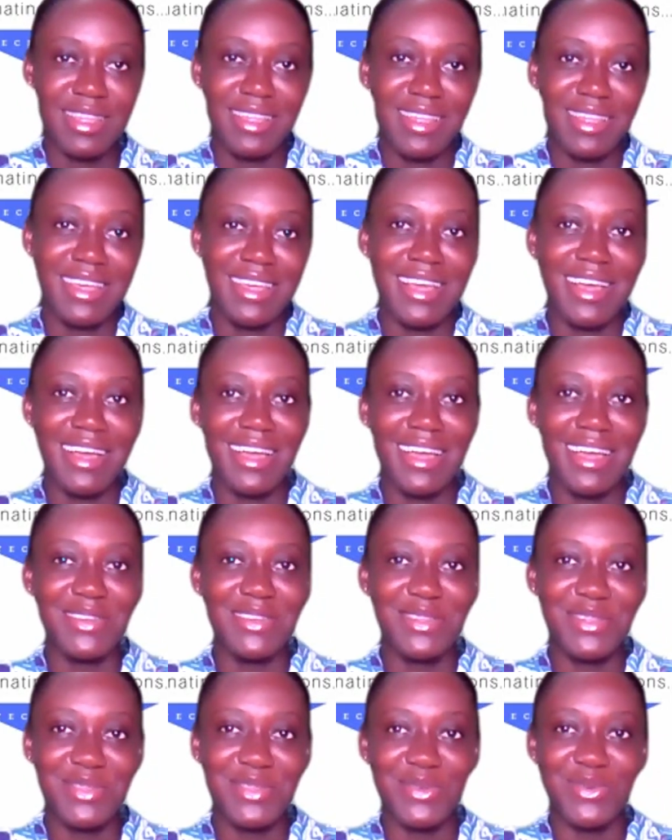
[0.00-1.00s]
I
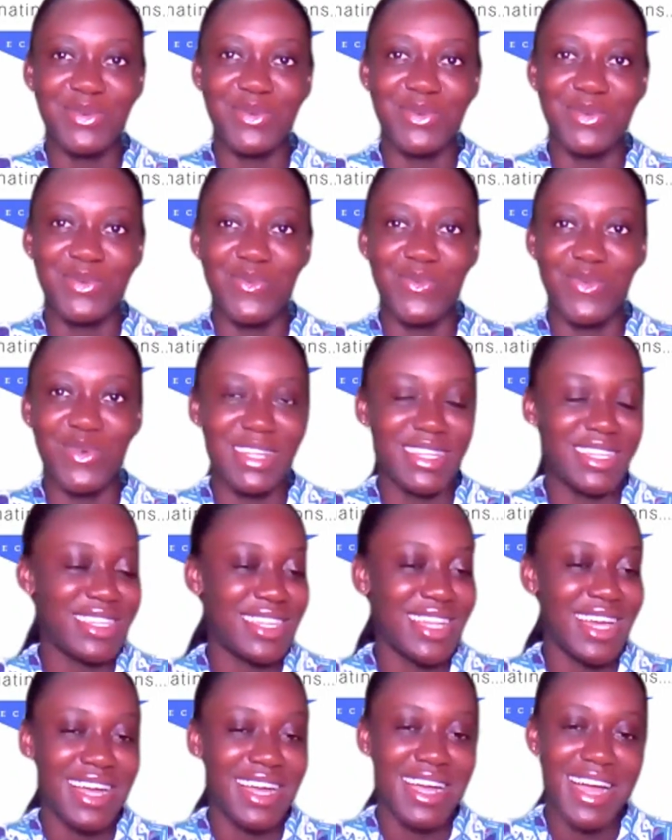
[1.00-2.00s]
used to
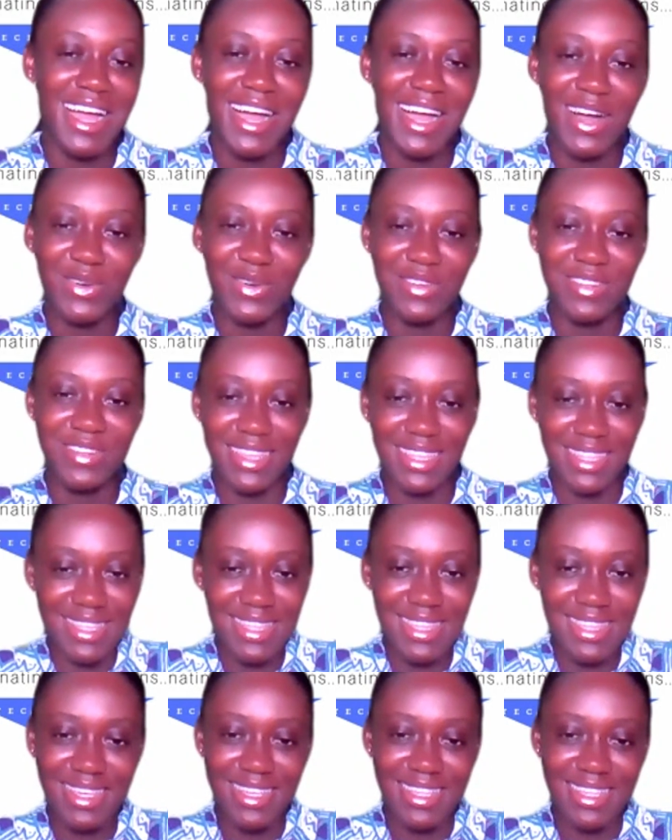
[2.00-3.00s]
wonder how
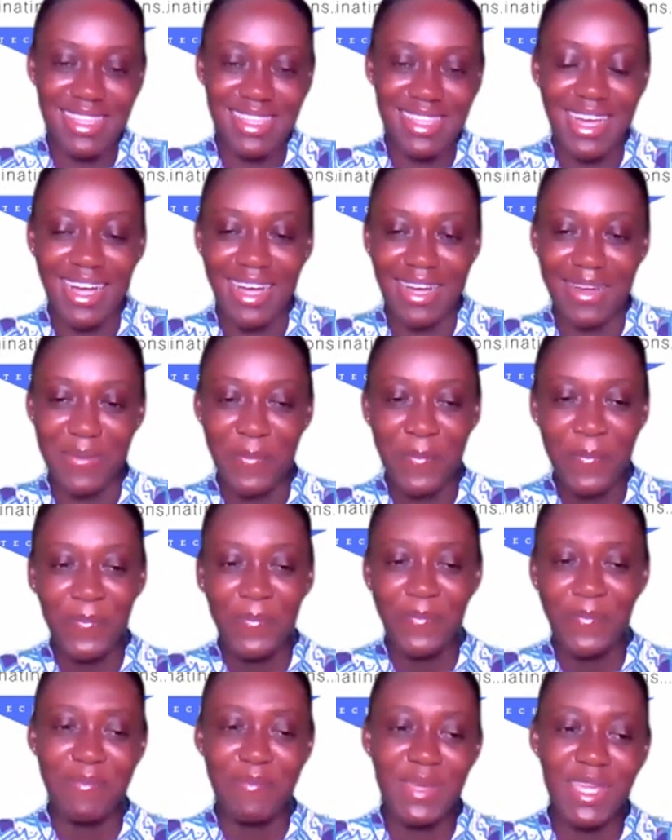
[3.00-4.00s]
these kids are
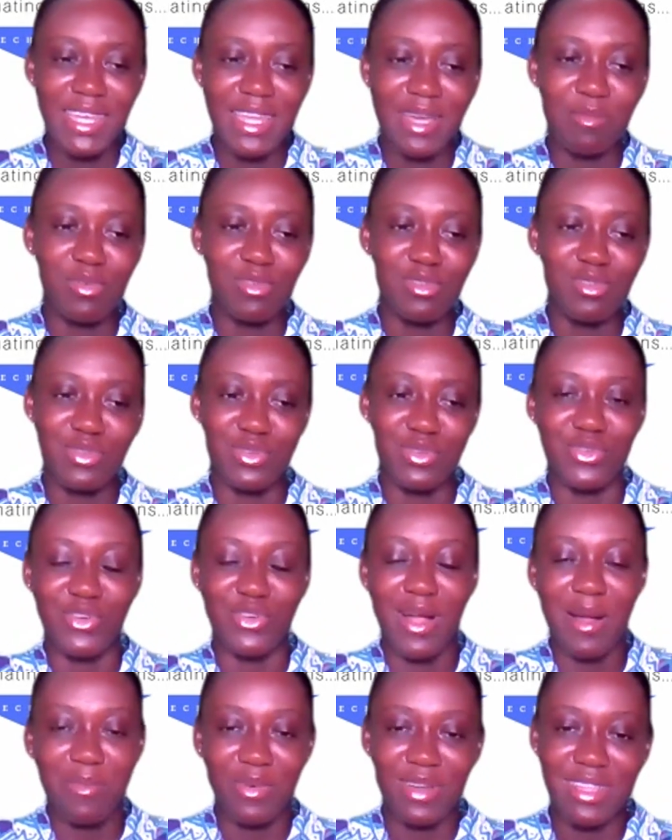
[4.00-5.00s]
being able to
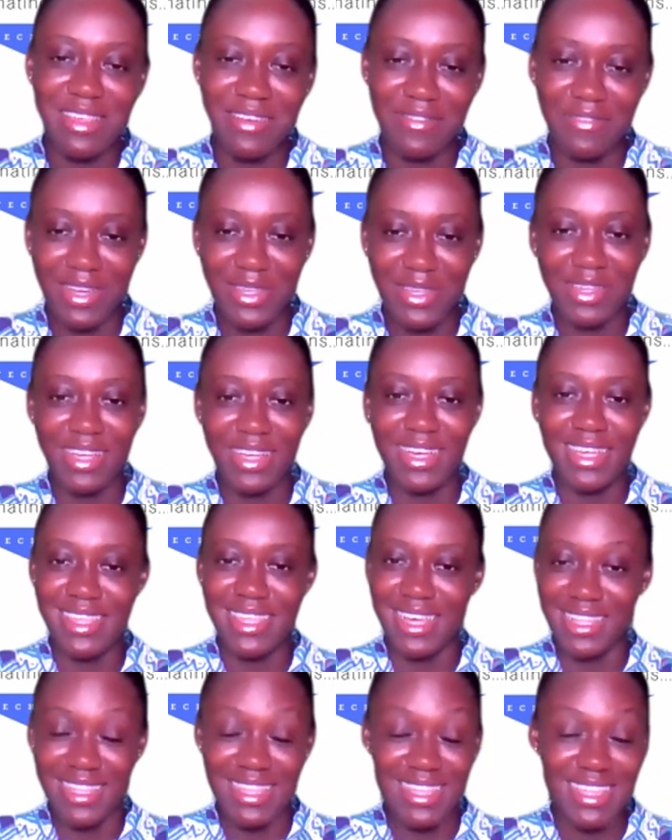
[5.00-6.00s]
grab whatever you
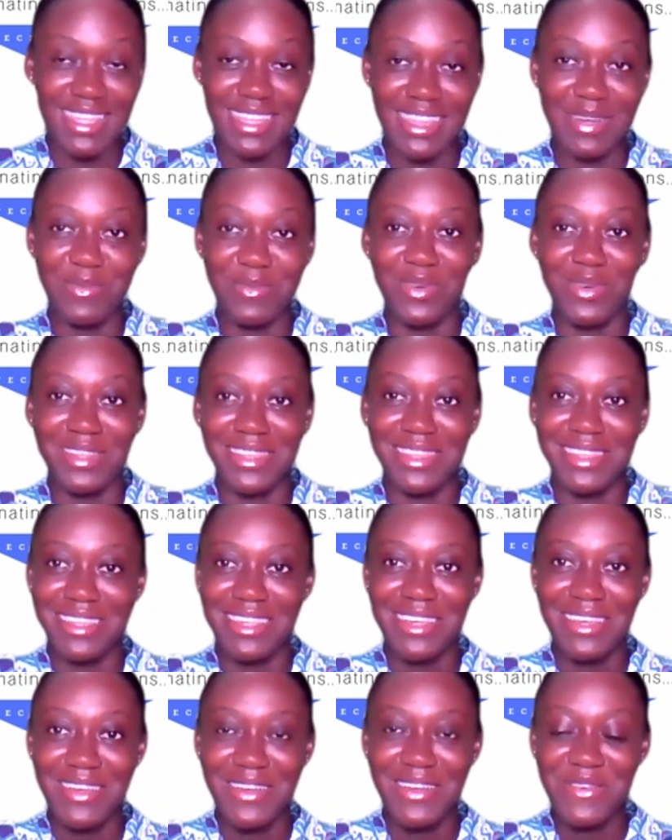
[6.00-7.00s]
guys are teaching them. Because
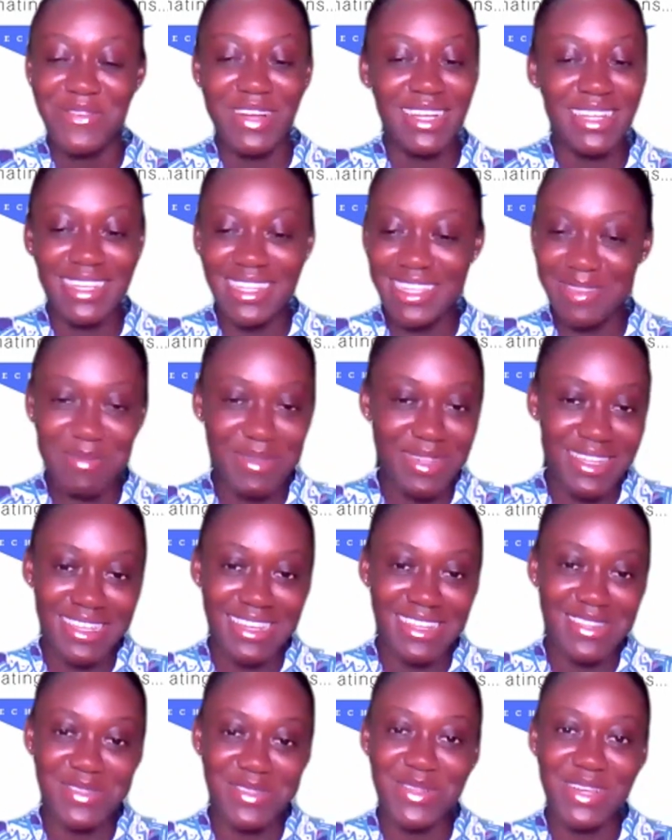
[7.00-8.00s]
frankly
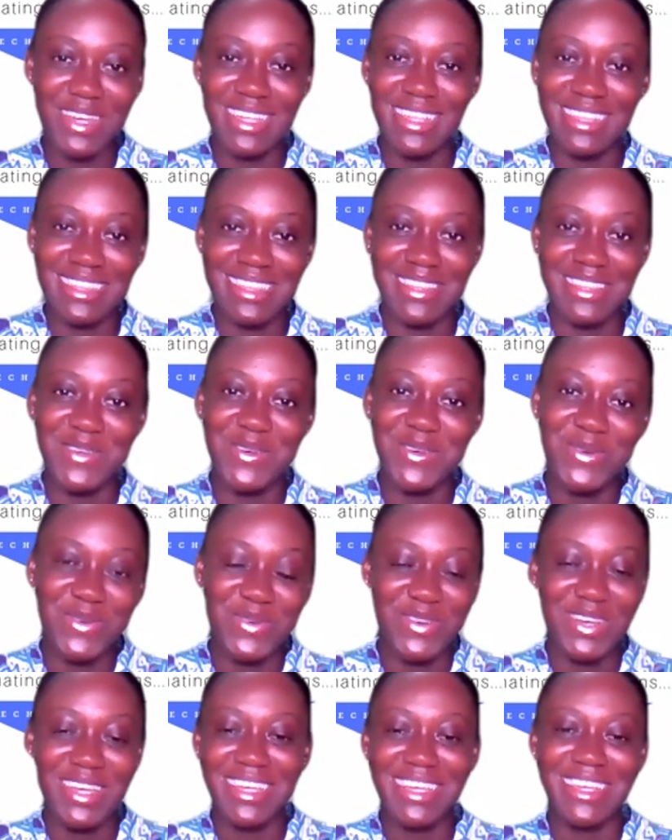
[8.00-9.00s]
speaking, it's not
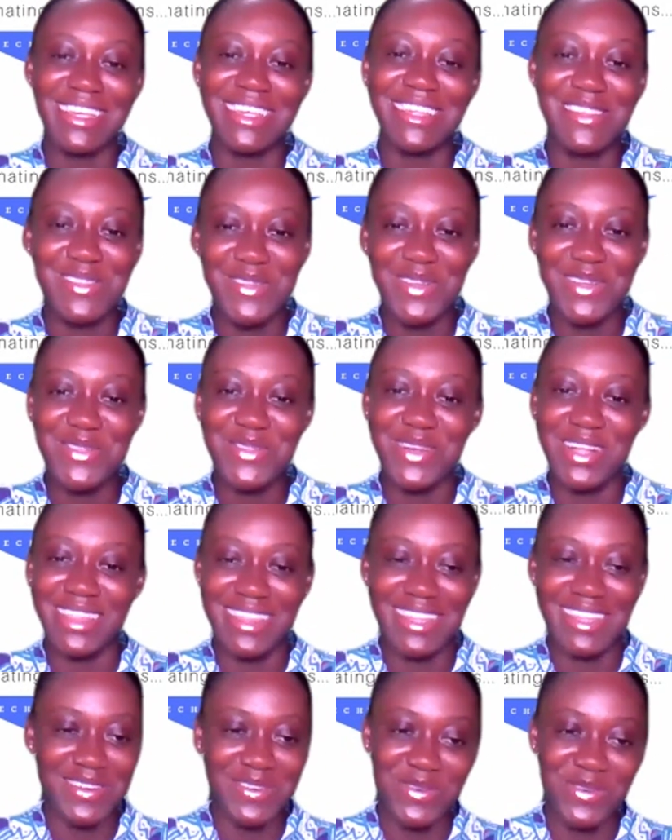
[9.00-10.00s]
easy. It's not
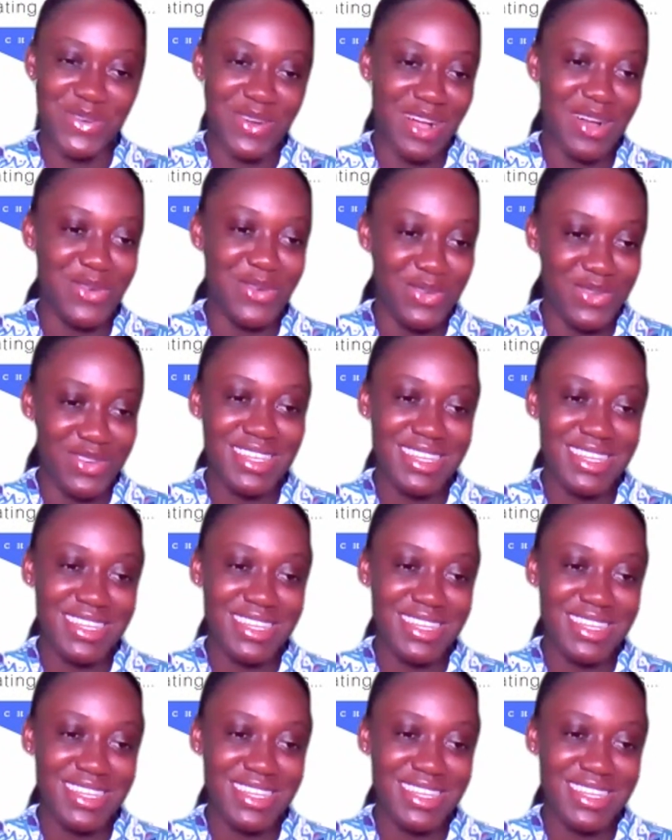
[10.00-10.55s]
at the ground.